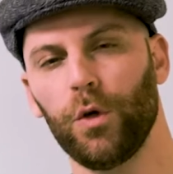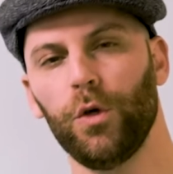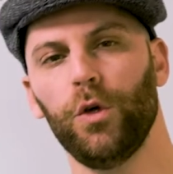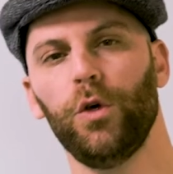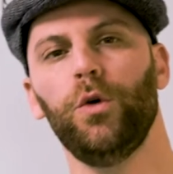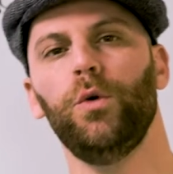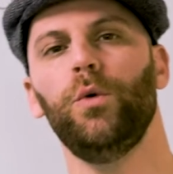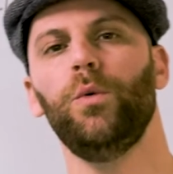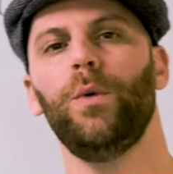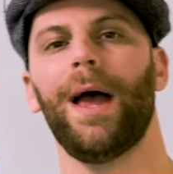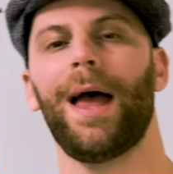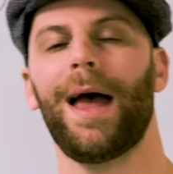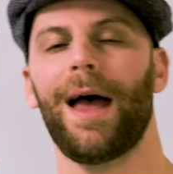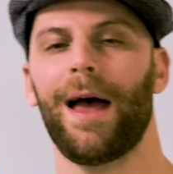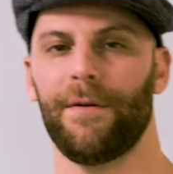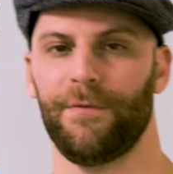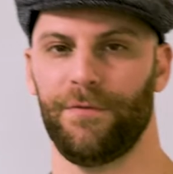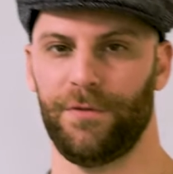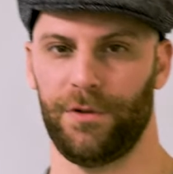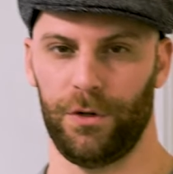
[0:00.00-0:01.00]
You
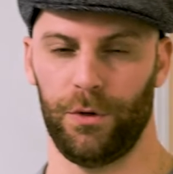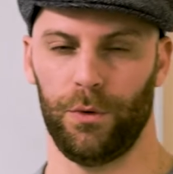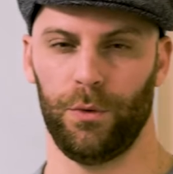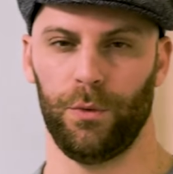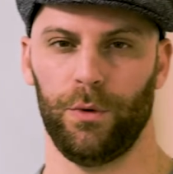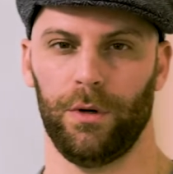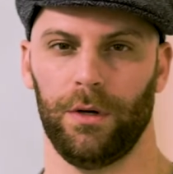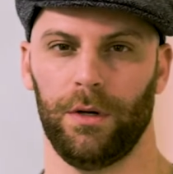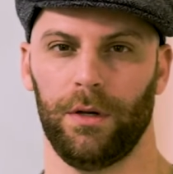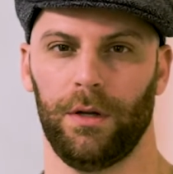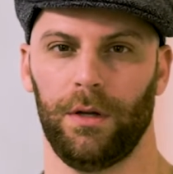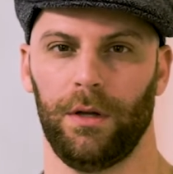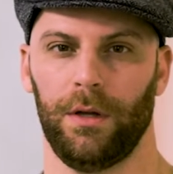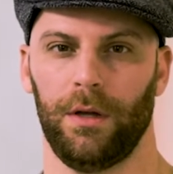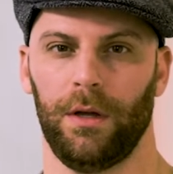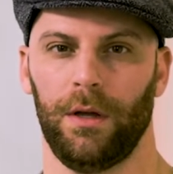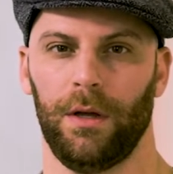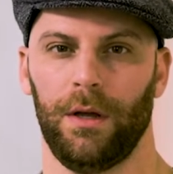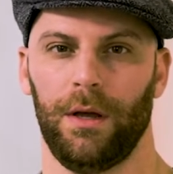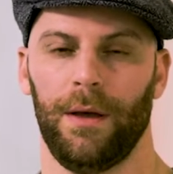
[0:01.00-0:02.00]
have to
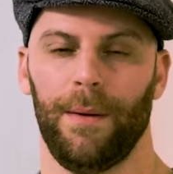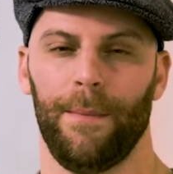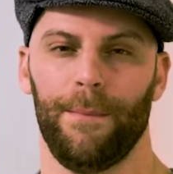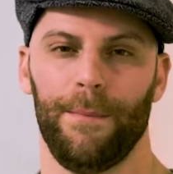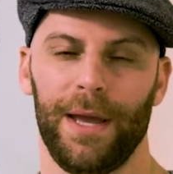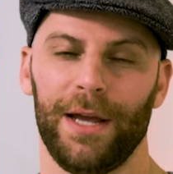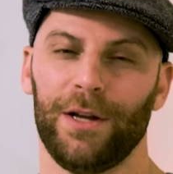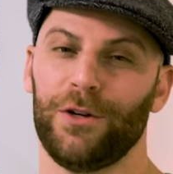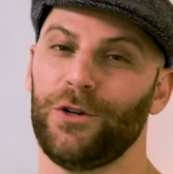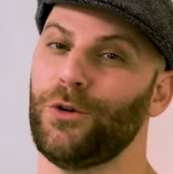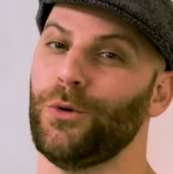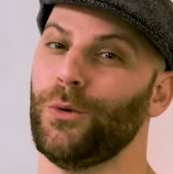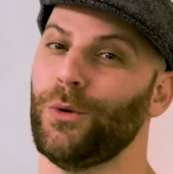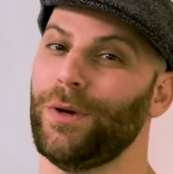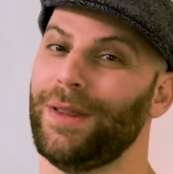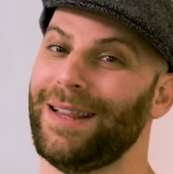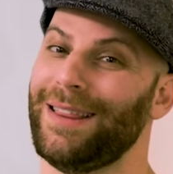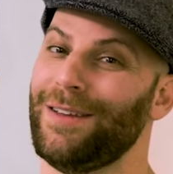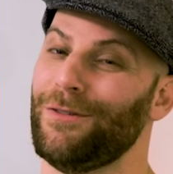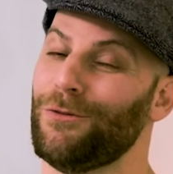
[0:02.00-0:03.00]
make
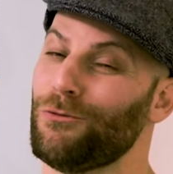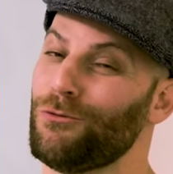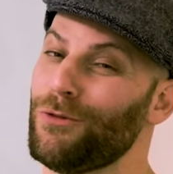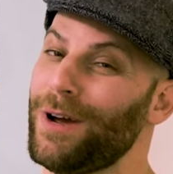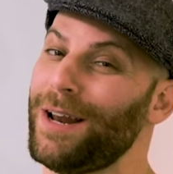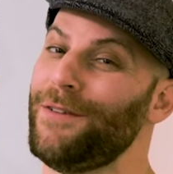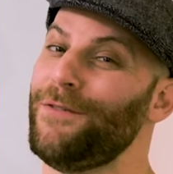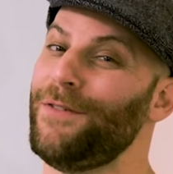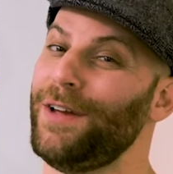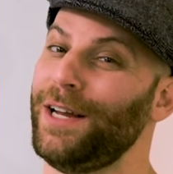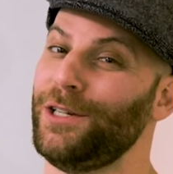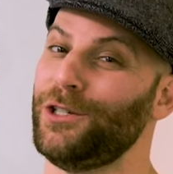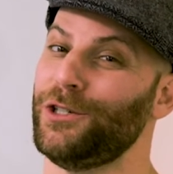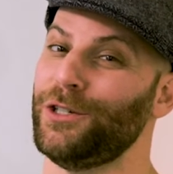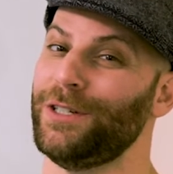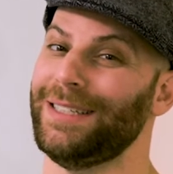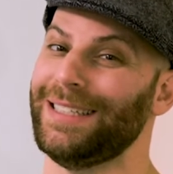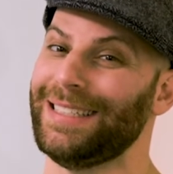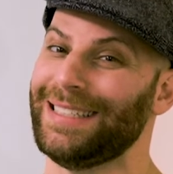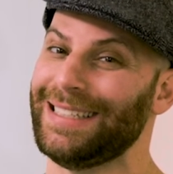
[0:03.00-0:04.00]
sure that the
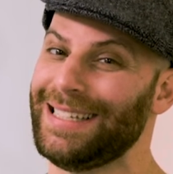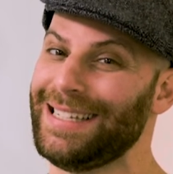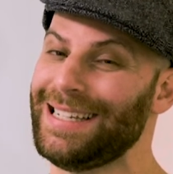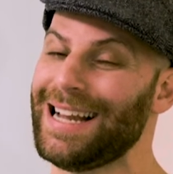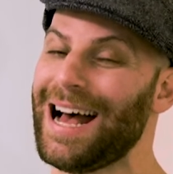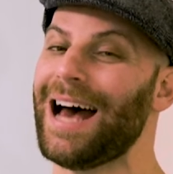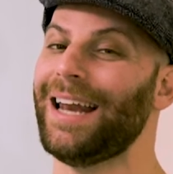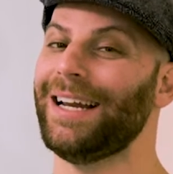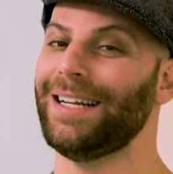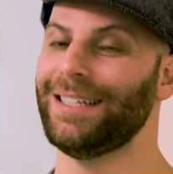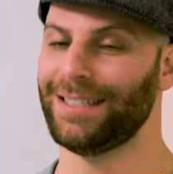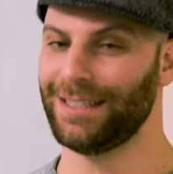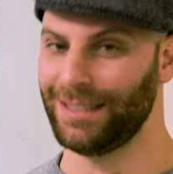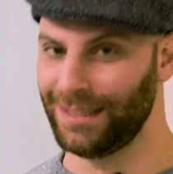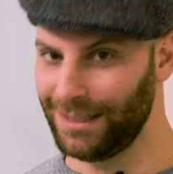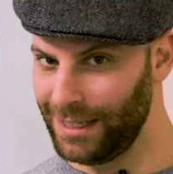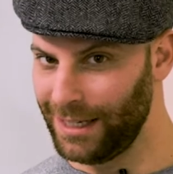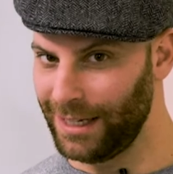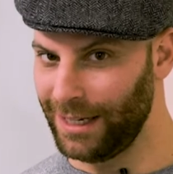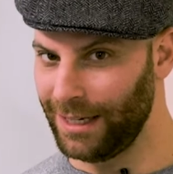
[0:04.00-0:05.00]
renovation does not
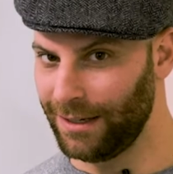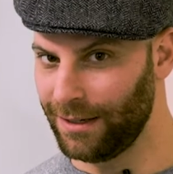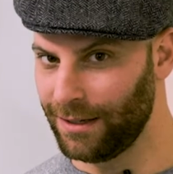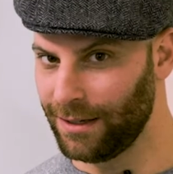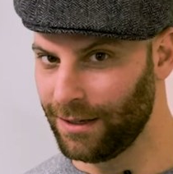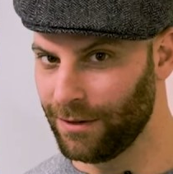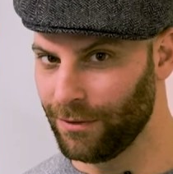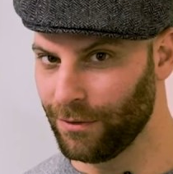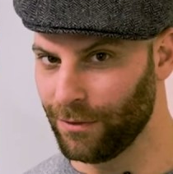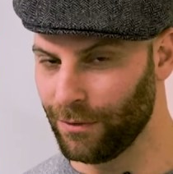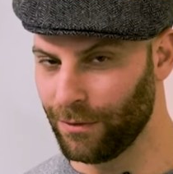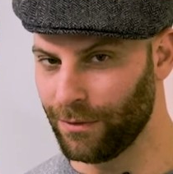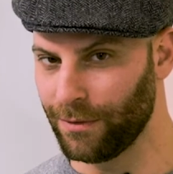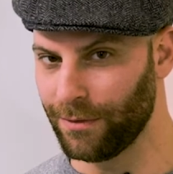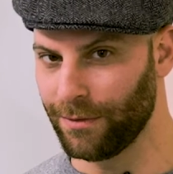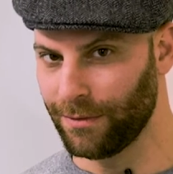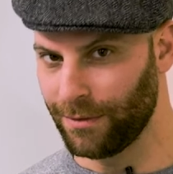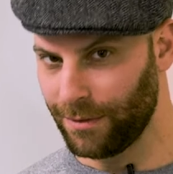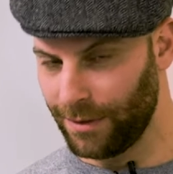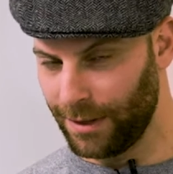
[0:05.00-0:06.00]
exceed,
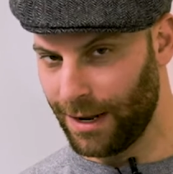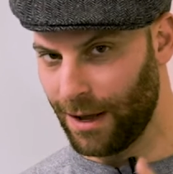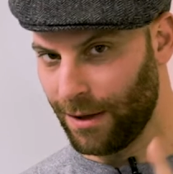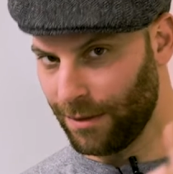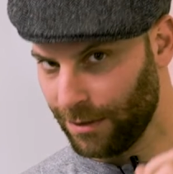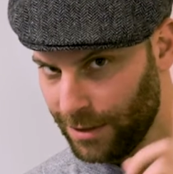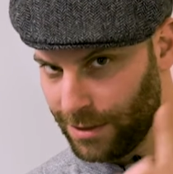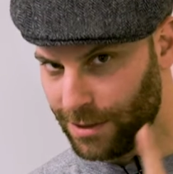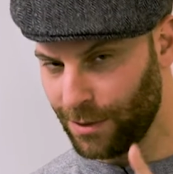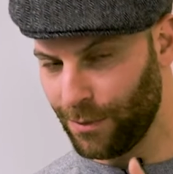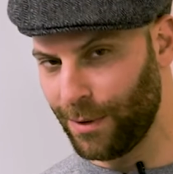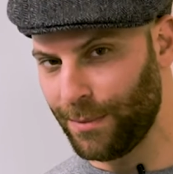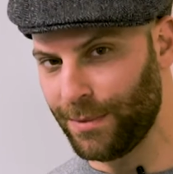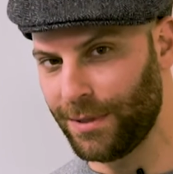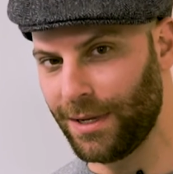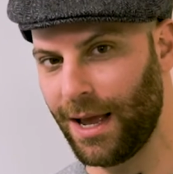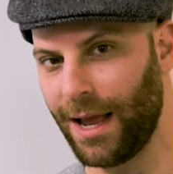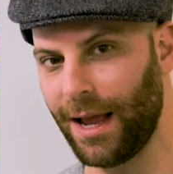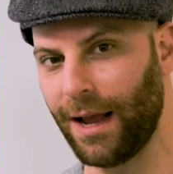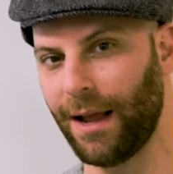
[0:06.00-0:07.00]
now listen to what I'm
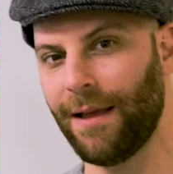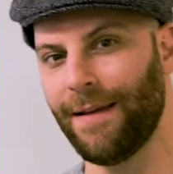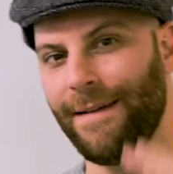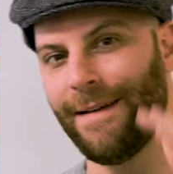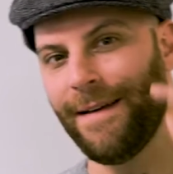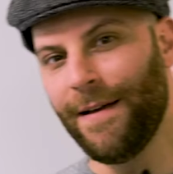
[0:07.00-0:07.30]
saying,